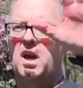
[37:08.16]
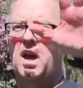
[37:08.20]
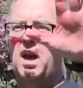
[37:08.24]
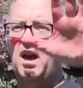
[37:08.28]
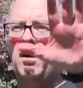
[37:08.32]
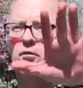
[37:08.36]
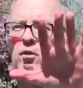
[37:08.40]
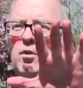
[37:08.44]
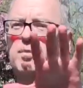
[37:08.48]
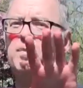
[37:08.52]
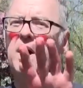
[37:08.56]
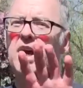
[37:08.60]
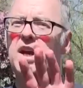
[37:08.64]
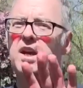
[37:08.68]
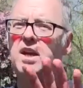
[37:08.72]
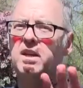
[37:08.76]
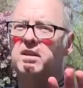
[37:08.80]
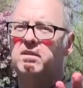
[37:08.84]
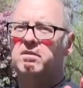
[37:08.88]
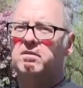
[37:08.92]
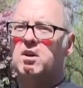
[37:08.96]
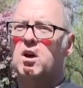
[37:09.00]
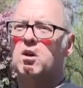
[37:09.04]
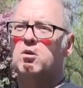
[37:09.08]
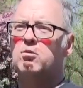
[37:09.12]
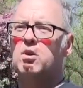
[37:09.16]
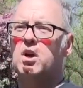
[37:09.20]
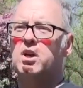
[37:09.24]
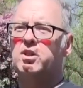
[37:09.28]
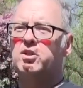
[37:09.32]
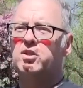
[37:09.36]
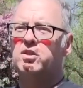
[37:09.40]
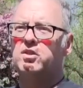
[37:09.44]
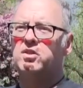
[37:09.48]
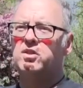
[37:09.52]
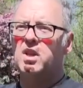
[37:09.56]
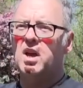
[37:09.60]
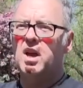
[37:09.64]
everybody, don't rush
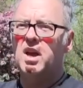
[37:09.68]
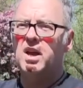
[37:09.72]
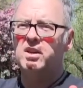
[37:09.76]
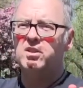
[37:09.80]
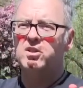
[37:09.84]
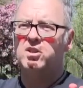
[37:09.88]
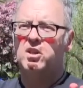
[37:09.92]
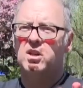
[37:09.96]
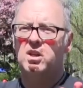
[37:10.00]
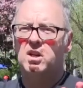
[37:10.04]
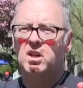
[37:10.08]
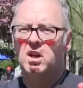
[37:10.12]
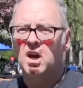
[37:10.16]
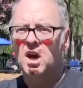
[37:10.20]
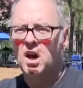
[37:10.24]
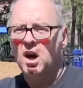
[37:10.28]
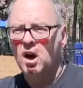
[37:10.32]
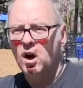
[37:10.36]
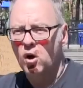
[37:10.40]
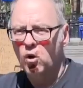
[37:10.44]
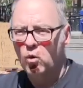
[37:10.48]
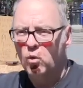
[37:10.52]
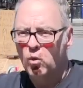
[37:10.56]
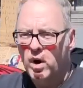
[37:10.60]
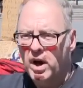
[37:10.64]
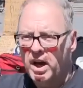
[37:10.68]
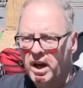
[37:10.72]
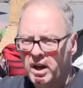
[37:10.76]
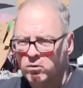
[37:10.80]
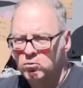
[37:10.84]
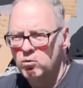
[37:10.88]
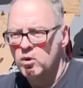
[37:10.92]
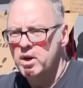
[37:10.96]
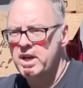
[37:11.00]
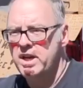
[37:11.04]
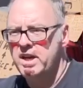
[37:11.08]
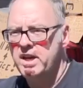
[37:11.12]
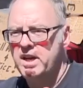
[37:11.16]
the stage. When
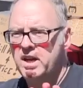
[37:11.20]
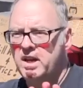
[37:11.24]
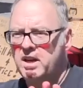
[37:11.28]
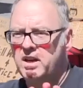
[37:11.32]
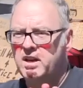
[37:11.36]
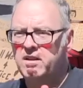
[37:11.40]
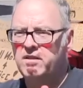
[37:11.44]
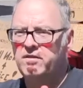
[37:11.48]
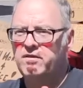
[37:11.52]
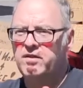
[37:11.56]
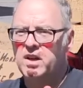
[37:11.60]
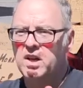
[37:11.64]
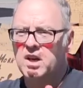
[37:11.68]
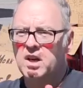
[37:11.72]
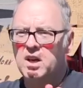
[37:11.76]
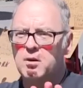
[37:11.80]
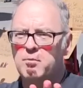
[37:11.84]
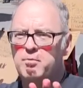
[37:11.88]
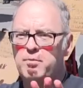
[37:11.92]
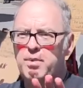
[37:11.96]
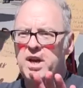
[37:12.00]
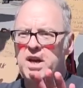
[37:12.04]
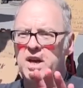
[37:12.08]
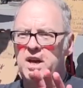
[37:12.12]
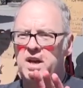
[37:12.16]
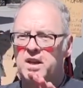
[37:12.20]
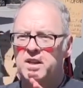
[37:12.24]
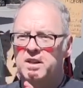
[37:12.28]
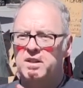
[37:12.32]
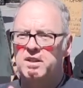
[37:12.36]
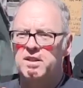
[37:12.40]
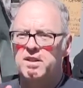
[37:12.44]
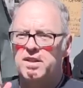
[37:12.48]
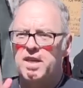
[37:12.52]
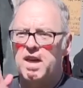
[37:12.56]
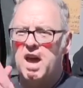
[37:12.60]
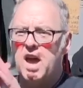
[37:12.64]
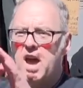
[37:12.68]
we've
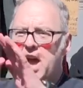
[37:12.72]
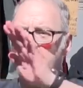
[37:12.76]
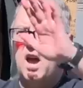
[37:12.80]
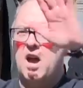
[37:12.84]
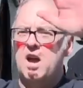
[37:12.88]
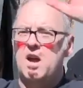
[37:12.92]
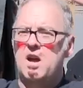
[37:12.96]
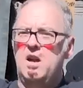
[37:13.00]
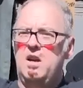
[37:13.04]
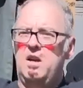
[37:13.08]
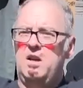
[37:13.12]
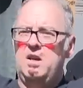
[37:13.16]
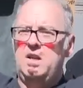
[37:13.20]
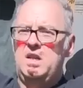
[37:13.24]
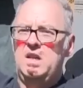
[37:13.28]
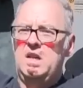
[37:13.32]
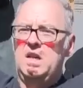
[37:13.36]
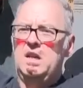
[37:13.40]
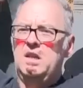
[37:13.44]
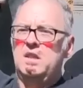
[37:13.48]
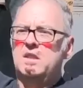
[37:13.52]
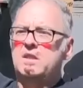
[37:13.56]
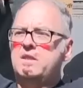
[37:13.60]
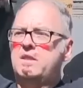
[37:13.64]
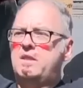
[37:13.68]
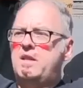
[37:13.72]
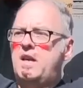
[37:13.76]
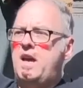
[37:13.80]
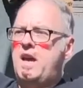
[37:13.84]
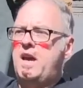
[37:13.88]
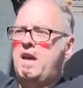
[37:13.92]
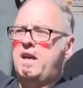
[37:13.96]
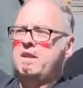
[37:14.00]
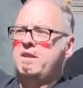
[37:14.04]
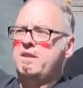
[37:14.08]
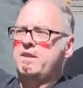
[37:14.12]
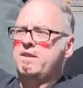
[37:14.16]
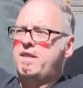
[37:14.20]
been there
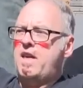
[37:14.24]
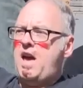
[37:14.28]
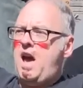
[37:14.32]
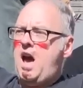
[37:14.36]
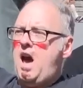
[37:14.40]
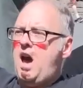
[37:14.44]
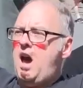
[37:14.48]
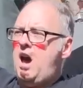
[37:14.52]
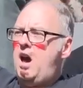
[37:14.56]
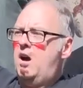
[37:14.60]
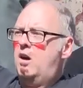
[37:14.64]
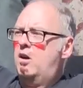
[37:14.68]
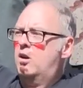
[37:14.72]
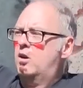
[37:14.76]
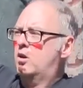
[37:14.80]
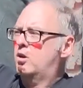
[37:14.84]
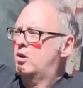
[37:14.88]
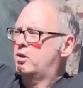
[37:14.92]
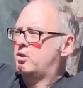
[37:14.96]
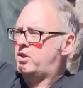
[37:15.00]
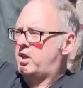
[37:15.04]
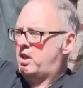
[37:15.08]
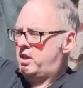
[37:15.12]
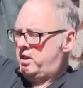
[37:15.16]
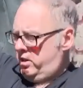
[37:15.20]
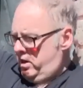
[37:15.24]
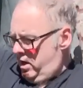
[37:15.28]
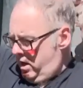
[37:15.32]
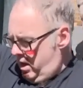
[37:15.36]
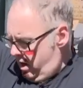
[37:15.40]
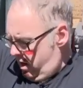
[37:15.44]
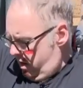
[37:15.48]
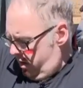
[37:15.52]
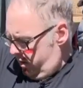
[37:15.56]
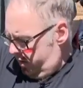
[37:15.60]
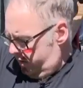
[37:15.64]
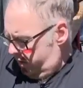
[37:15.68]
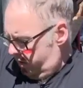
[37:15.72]
10,000
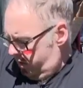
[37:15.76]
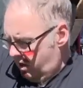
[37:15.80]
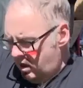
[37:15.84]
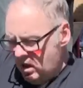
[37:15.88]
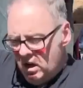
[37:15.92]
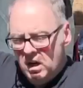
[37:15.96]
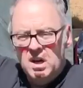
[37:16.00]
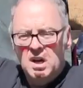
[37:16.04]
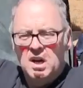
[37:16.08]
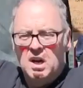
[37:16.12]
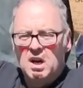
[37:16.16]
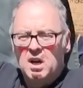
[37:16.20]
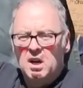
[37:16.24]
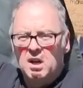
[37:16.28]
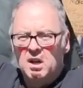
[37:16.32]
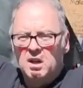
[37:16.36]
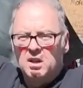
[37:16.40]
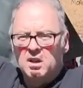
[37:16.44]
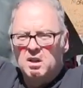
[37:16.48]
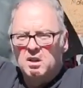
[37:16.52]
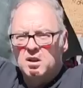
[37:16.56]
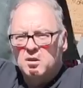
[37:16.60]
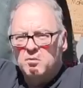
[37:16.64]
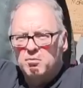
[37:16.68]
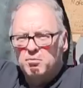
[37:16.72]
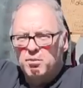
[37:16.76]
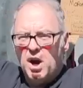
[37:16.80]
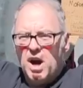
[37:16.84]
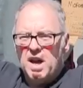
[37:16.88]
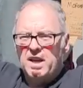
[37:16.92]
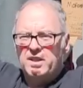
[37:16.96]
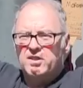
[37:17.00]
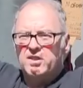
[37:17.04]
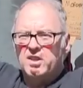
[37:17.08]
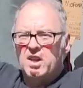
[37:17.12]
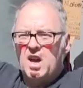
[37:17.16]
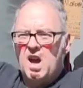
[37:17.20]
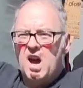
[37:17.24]
years
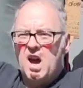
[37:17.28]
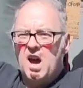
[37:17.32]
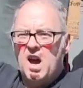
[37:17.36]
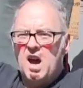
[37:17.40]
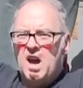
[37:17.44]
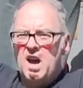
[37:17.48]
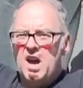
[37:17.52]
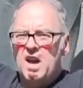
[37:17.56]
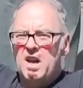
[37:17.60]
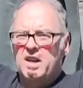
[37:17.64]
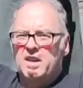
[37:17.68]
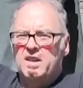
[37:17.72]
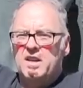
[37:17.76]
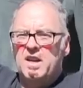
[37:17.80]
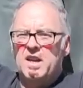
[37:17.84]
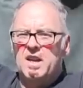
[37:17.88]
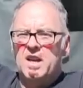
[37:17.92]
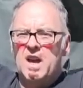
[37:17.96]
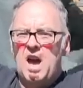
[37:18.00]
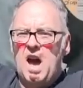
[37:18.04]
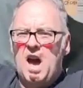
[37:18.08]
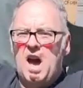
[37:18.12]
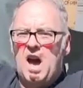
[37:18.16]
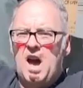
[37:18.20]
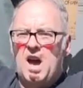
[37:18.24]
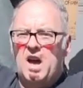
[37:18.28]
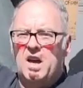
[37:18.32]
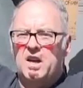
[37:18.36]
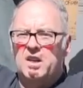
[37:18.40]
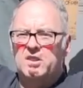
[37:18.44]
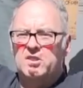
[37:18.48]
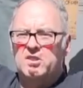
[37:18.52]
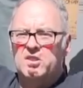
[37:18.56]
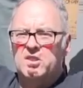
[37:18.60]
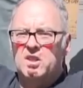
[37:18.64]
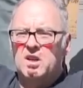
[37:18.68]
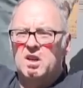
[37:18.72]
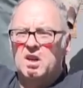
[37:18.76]
bright shining
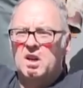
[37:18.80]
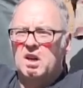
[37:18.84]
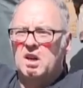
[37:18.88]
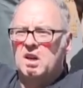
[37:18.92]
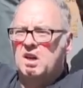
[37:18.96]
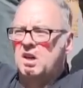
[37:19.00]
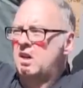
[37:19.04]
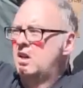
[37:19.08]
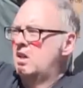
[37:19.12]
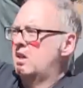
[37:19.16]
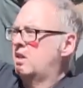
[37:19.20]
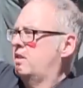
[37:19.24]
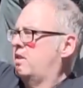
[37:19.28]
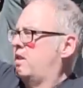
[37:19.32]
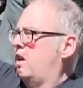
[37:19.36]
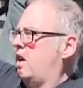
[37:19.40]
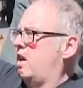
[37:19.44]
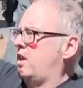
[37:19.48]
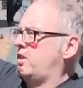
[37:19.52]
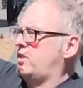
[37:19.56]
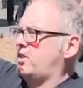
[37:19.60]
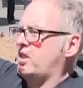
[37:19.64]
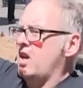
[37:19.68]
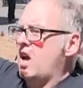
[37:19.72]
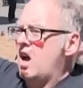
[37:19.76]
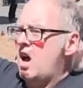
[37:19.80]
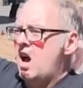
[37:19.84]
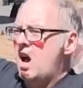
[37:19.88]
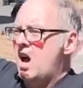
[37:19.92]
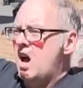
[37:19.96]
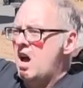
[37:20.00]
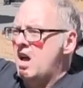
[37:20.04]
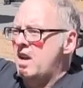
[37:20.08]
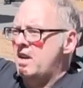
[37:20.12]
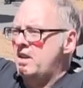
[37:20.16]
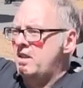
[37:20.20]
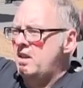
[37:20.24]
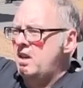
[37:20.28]
as the
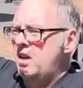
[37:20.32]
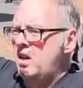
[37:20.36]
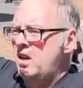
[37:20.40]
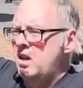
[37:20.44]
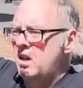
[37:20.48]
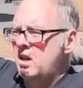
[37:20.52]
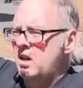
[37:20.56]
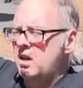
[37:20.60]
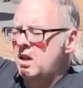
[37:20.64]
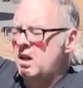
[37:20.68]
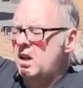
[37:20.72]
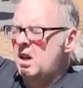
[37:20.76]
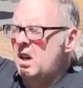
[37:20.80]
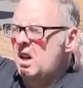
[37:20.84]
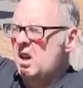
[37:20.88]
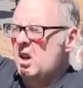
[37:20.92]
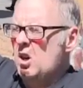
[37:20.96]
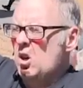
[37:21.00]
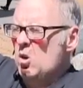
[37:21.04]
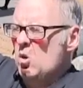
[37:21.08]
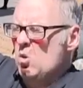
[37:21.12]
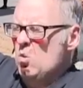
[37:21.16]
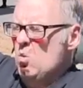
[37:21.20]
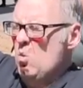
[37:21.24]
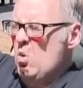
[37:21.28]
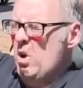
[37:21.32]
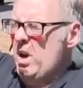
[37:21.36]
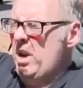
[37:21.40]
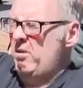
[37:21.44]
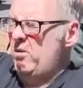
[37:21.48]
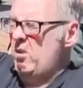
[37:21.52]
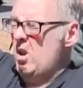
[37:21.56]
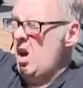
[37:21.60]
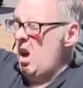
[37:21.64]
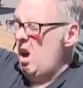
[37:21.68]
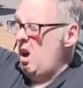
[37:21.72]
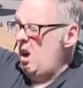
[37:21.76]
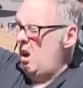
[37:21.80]
sun. We've
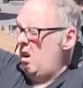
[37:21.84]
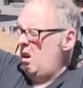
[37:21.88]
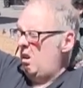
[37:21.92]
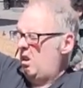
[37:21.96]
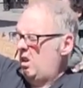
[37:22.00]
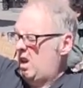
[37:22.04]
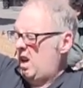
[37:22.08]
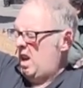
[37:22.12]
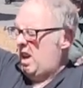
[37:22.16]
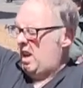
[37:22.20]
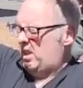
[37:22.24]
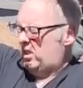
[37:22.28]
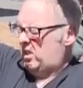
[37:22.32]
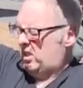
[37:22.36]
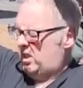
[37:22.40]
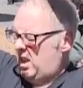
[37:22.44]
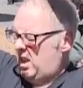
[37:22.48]
no less